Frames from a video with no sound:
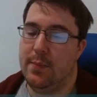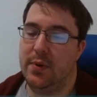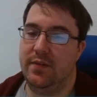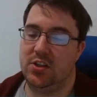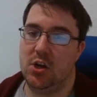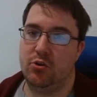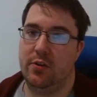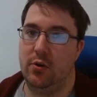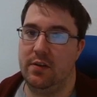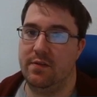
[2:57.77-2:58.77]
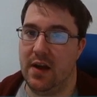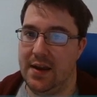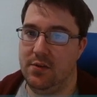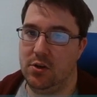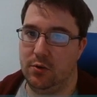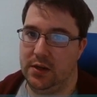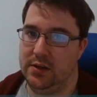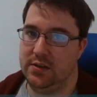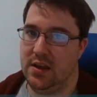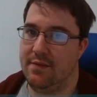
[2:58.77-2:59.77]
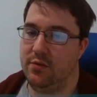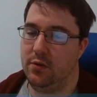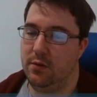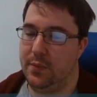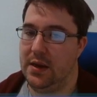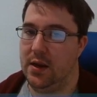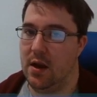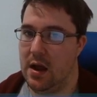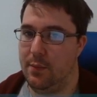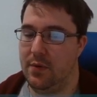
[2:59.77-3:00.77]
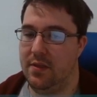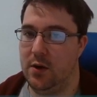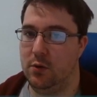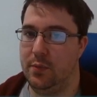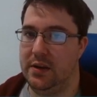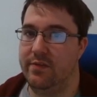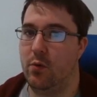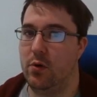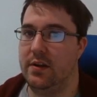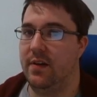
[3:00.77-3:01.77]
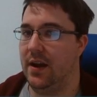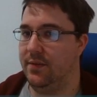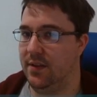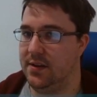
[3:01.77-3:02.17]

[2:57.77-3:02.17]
But if it's 135 degrees after being up, then it will be 45 to the